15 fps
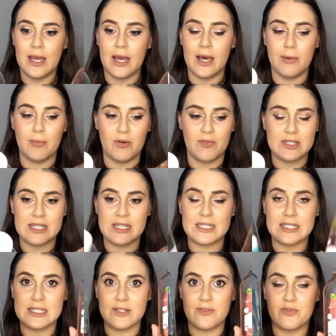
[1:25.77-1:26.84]
obviously it's
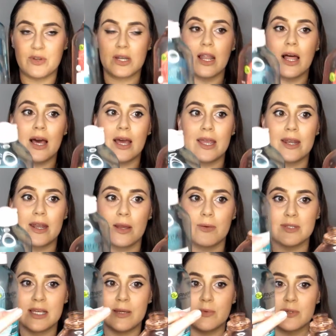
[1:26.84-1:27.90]
a different line, I was
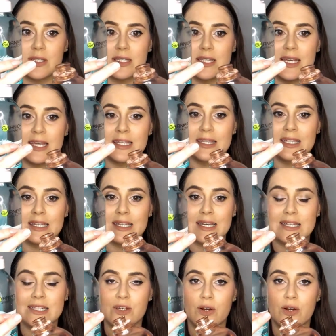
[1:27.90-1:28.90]
able to take the lid